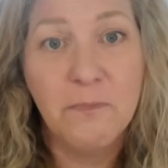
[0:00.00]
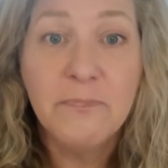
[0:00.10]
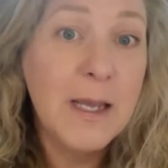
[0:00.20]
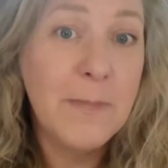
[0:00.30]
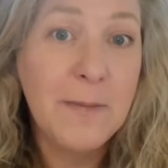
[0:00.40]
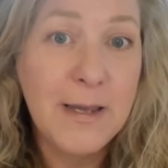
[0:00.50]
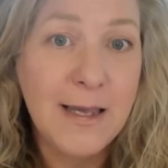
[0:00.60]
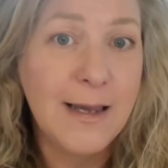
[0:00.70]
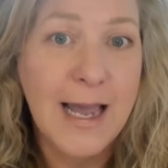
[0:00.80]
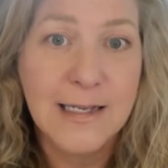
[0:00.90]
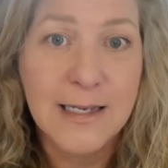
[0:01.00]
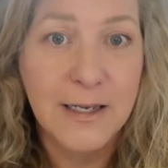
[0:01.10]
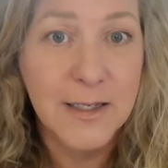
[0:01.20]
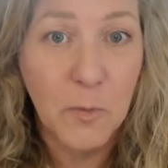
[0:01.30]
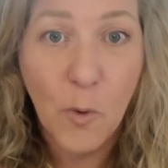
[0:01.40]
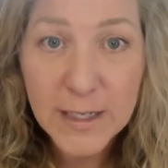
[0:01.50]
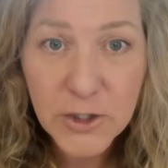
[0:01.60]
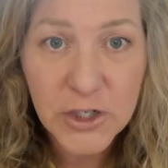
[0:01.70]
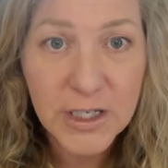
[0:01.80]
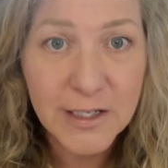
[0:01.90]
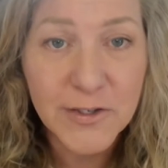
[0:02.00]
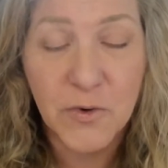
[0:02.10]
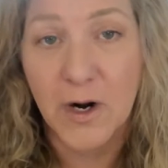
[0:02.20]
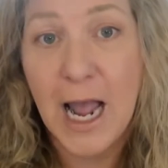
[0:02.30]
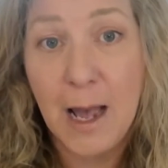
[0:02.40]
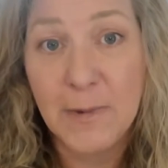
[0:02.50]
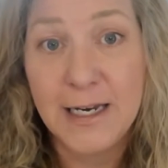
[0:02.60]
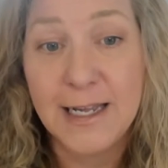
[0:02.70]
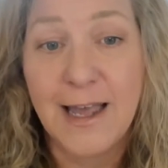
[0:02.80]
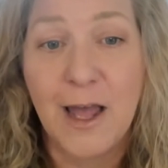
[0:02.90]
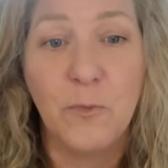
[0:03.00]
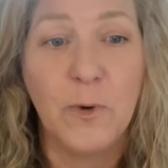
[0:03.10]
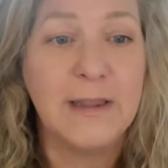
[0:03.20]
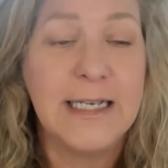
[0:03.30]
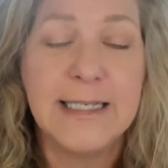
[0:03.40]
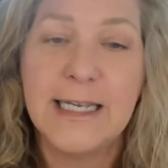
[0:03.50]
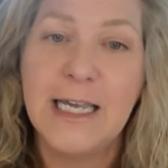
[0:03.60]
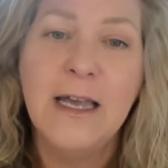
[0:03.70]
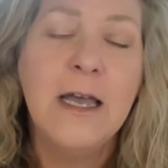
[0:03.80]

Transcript: They may be asking some questions or commenting on what they see,